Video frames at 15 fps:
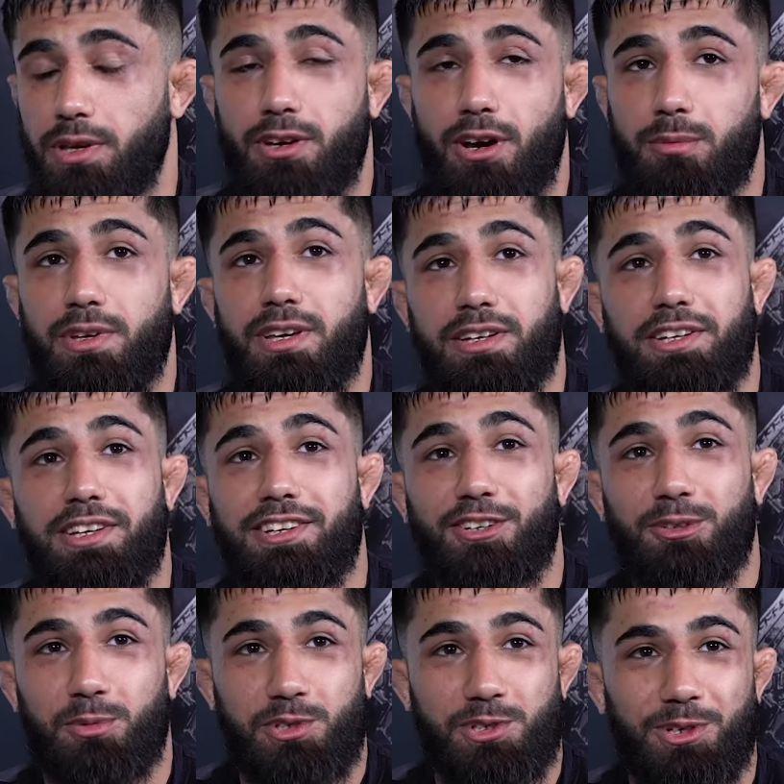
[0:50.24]
he come here and he
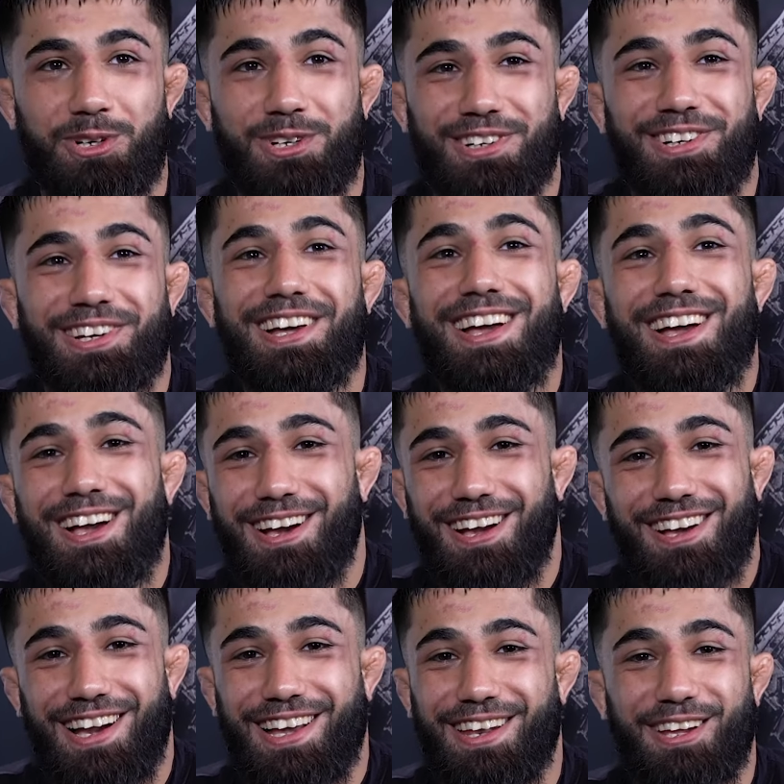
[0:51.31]
killed me. So
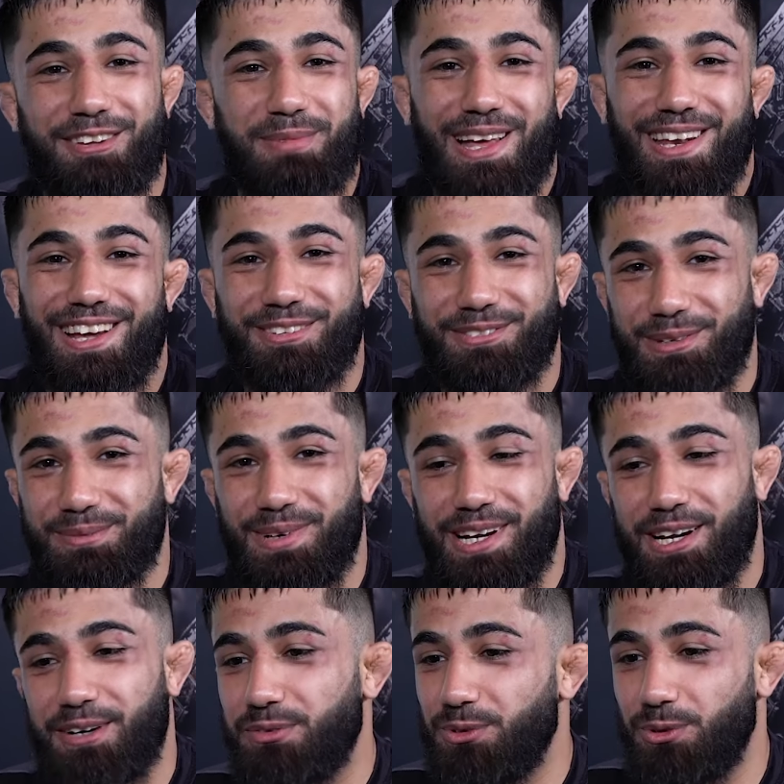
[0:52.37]
I like my life. I
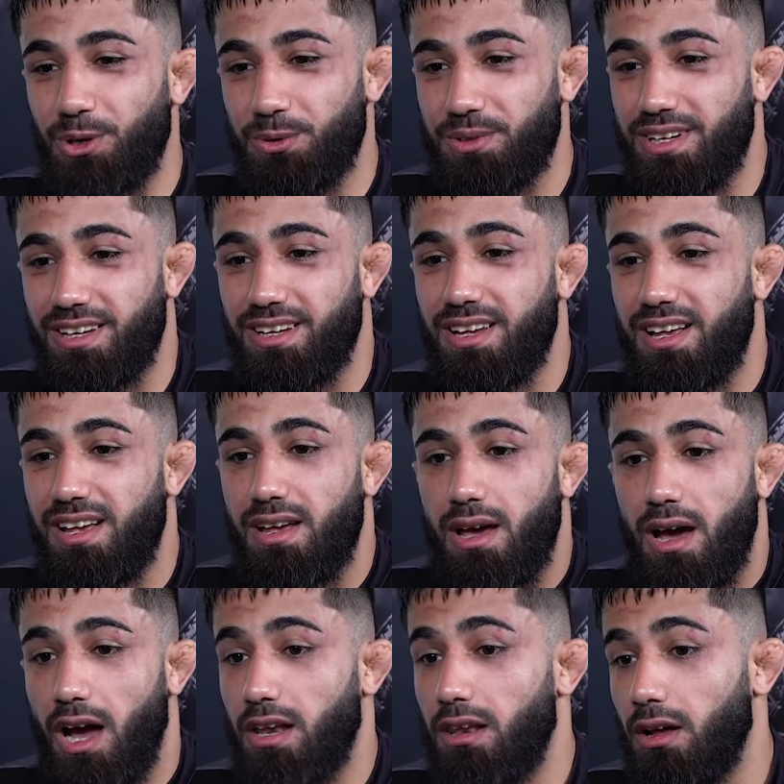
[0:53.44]
have to go there.
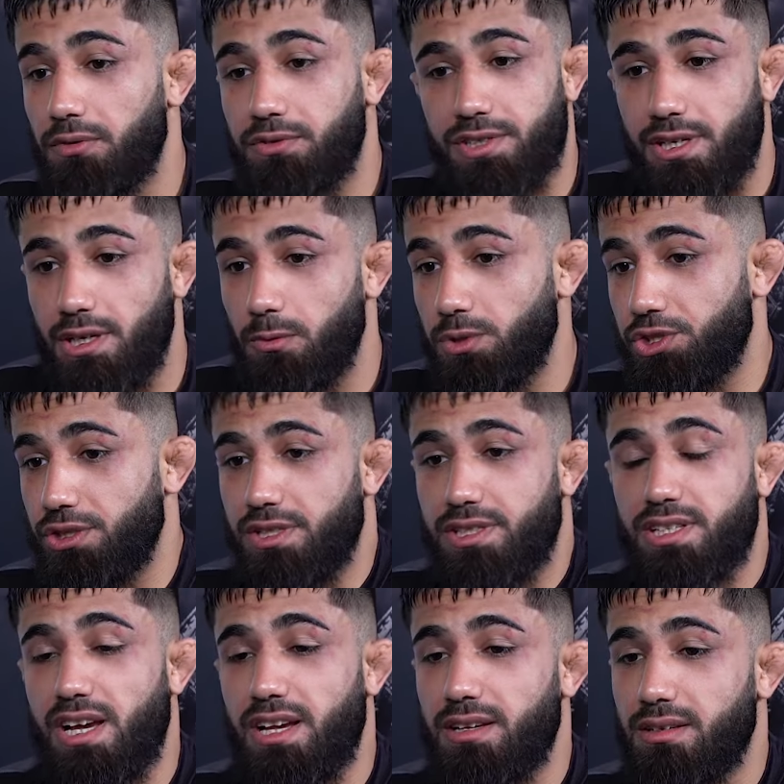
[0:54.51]
I love training with this
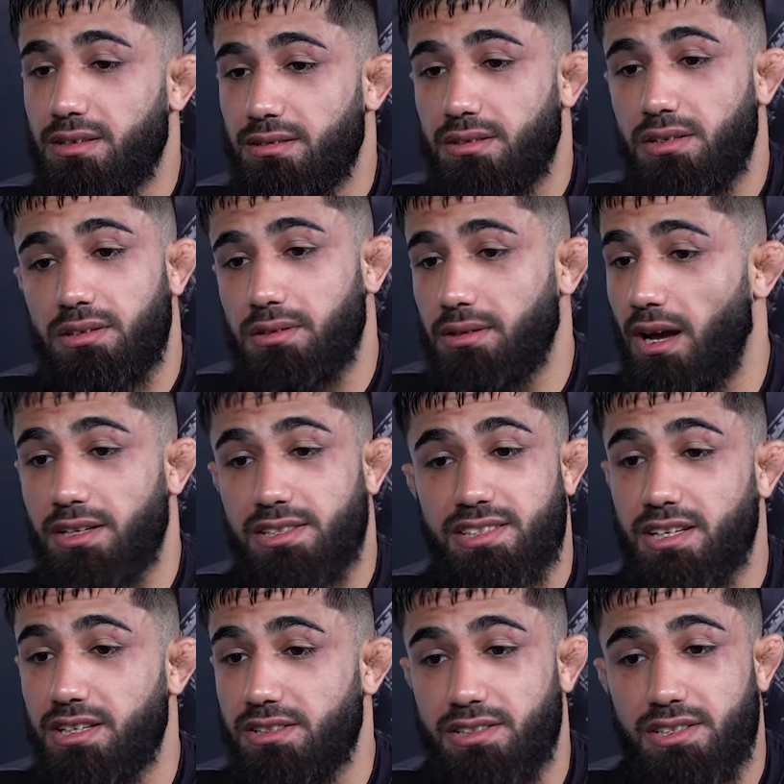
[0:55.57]
guy. I
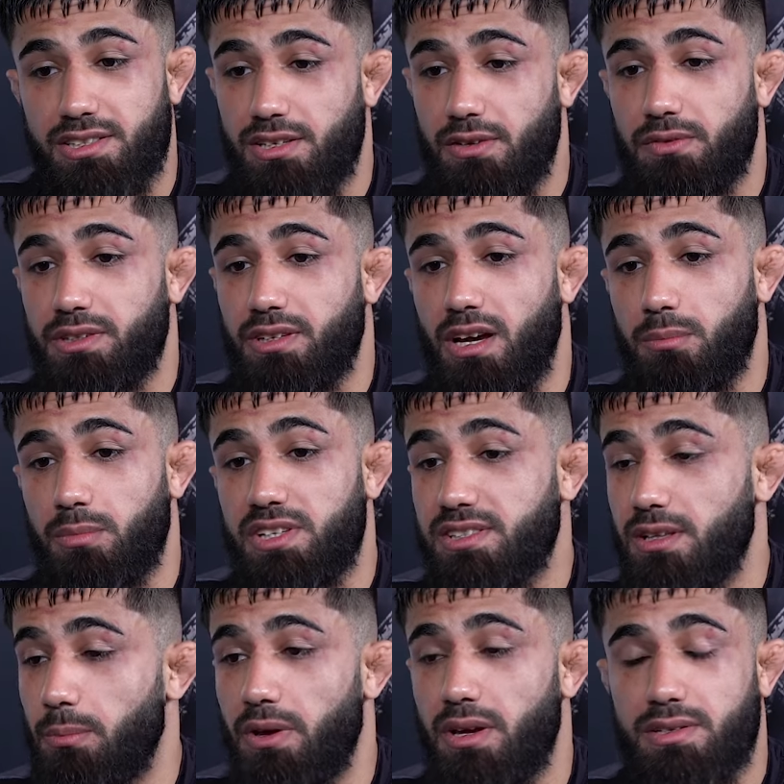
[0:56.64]
say this every time. He's
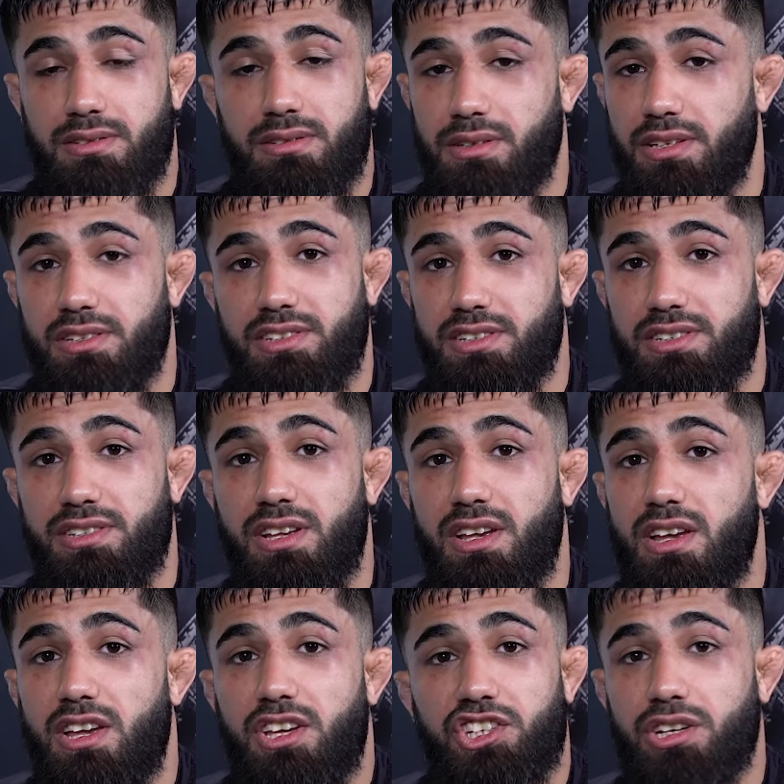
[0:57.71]
the best. He just
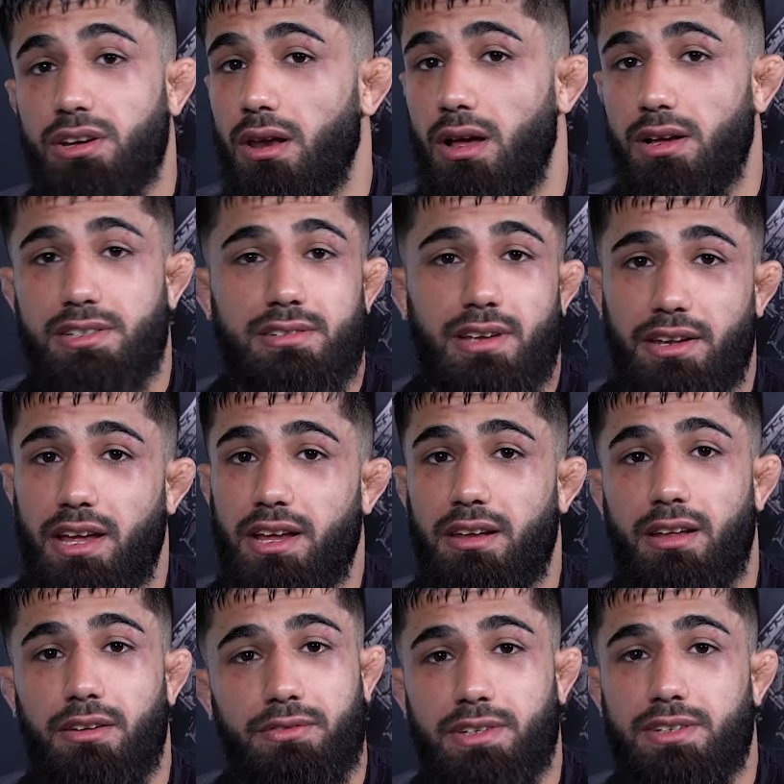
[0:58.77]
kills us, and I love